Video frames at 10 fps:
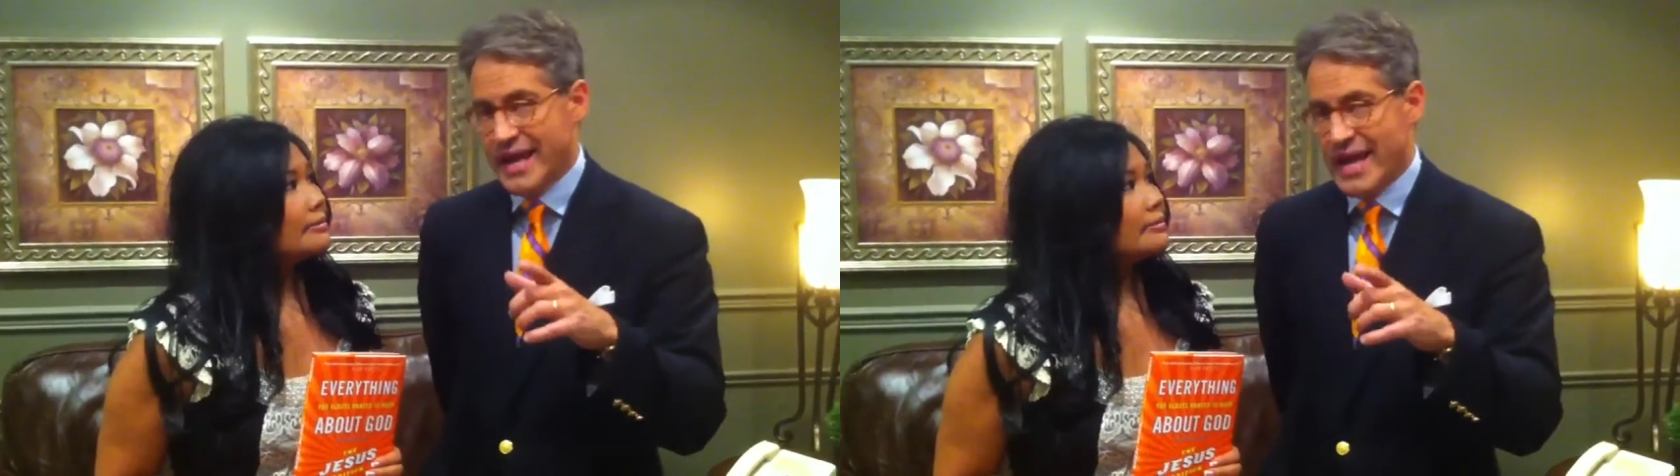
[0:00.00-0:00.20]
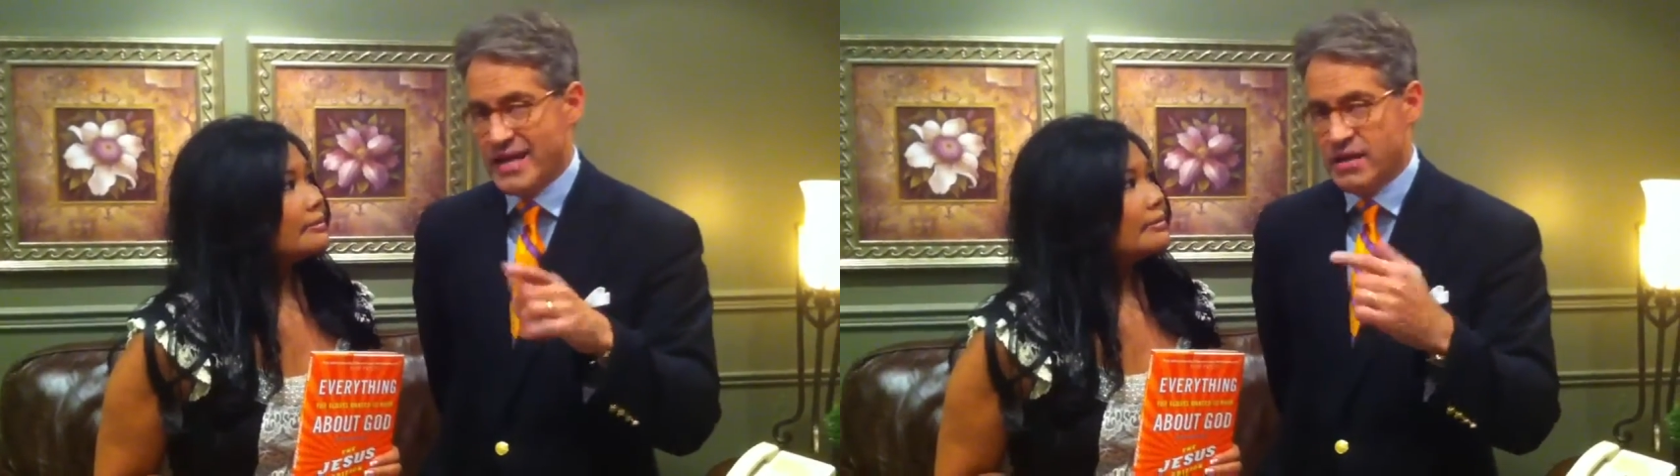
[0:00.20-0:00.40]

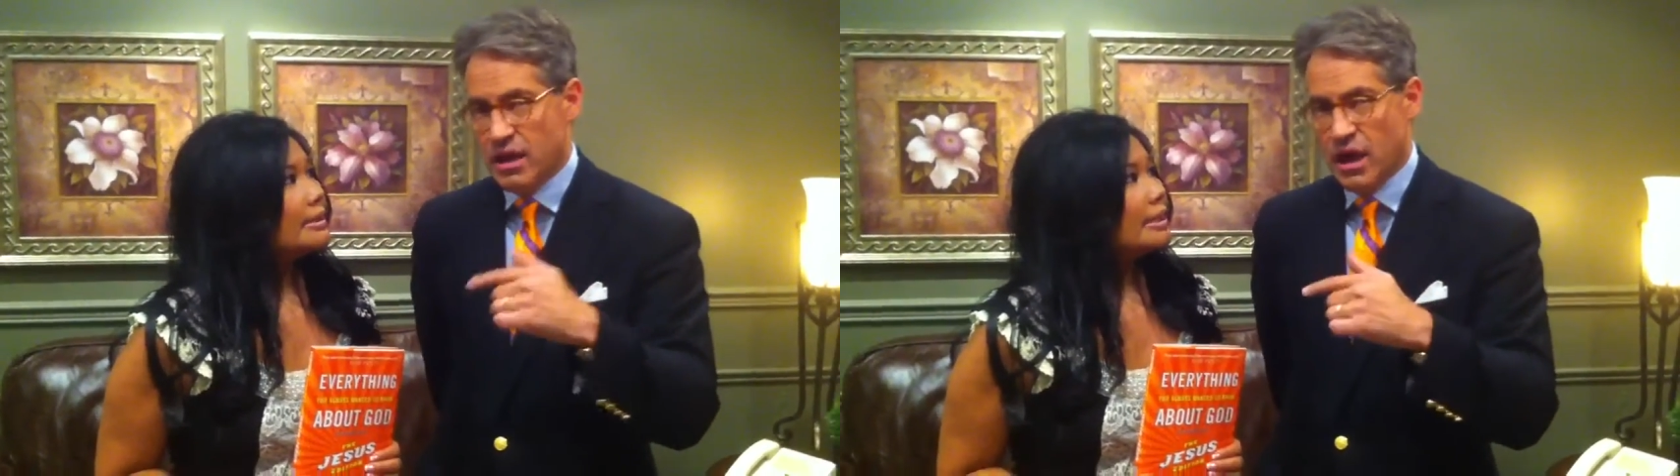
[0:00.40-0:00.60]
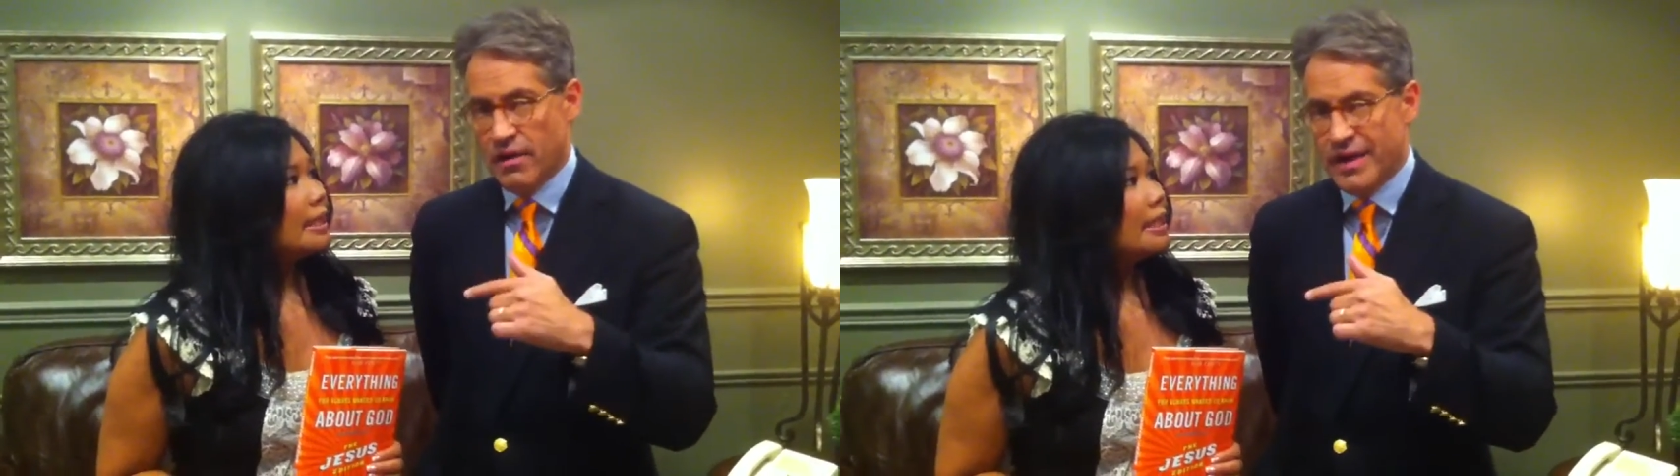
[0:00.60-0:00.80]
dead
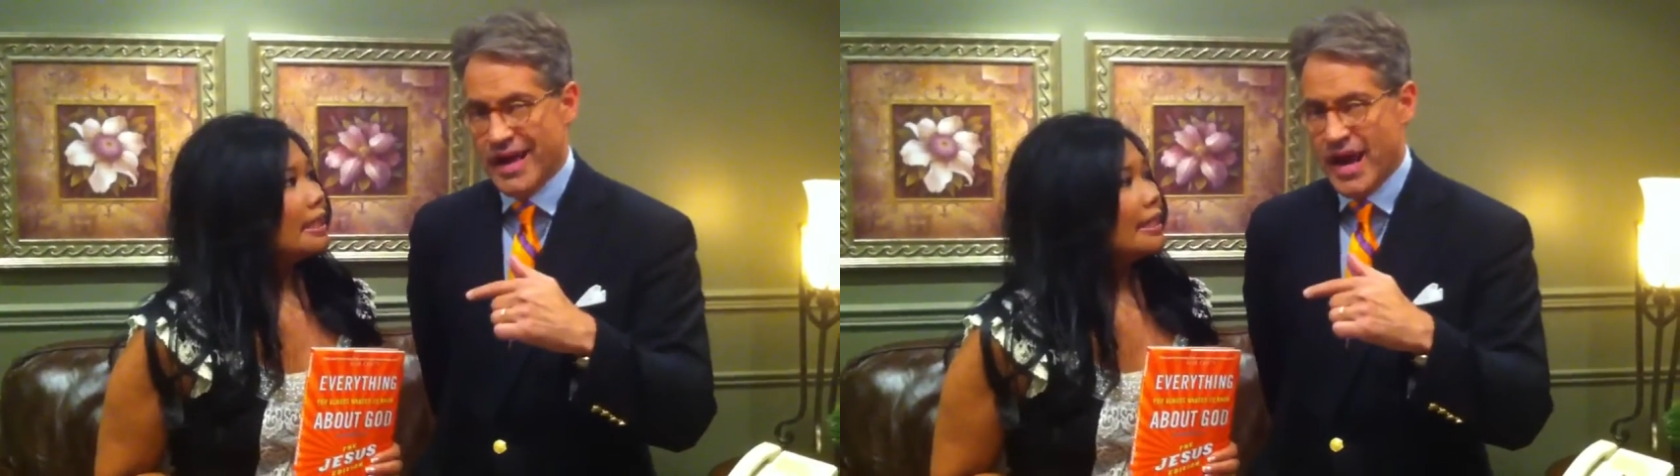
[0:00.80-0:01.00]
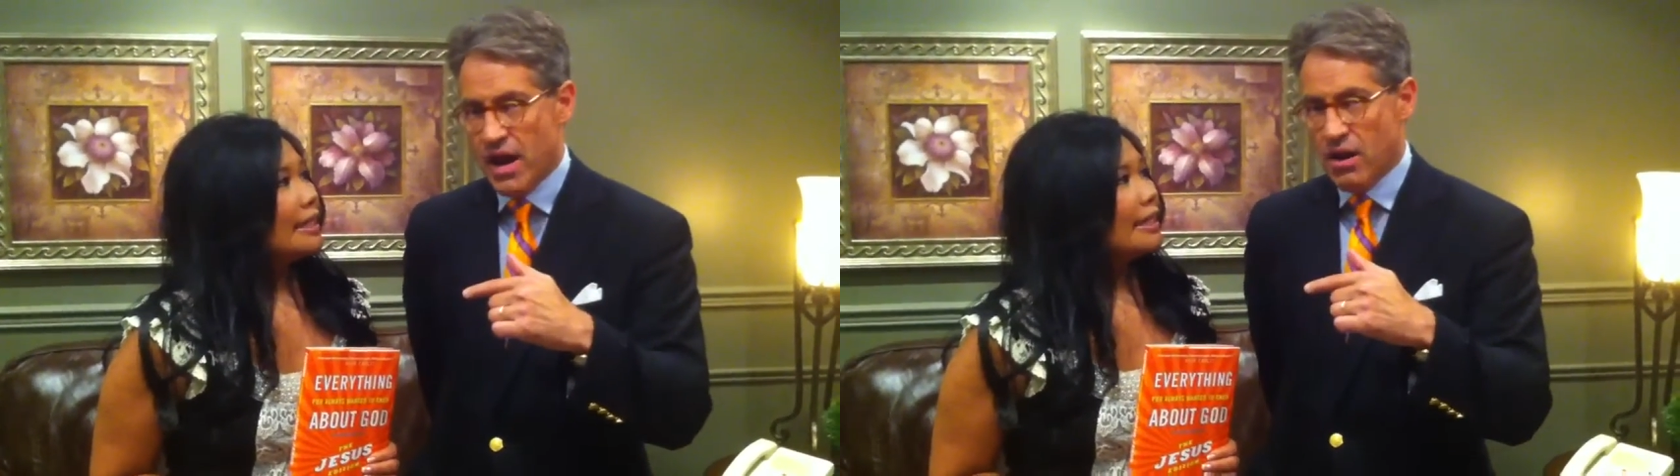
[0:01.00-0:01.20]
on the
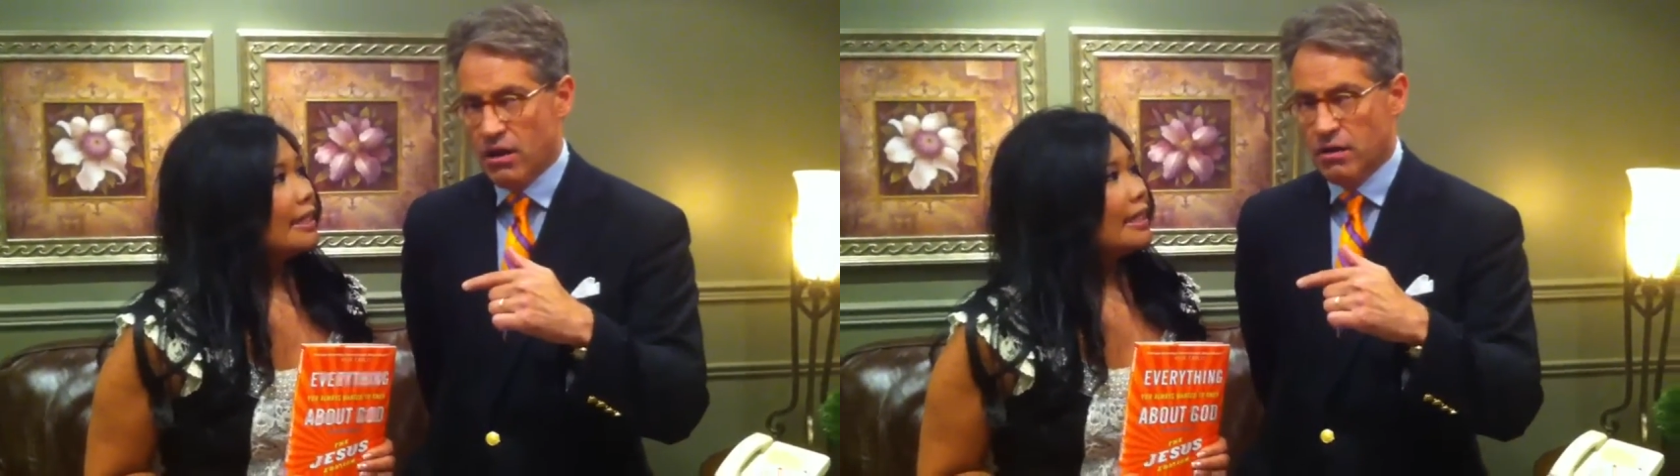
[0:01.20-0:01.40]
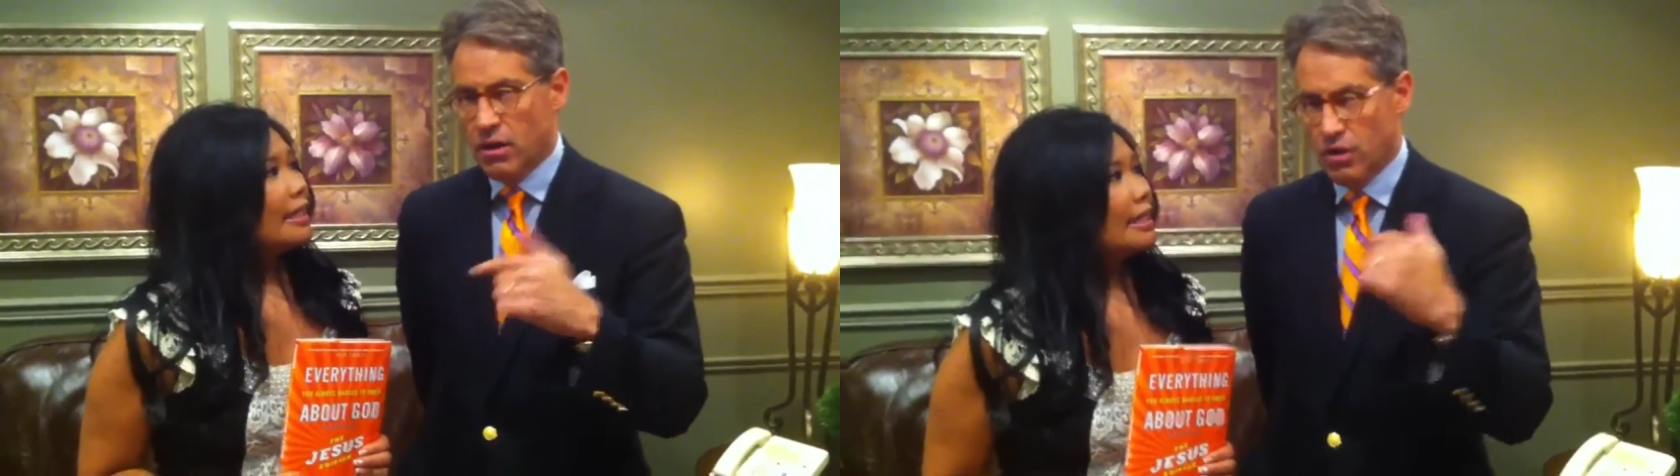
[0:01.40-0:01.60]
air?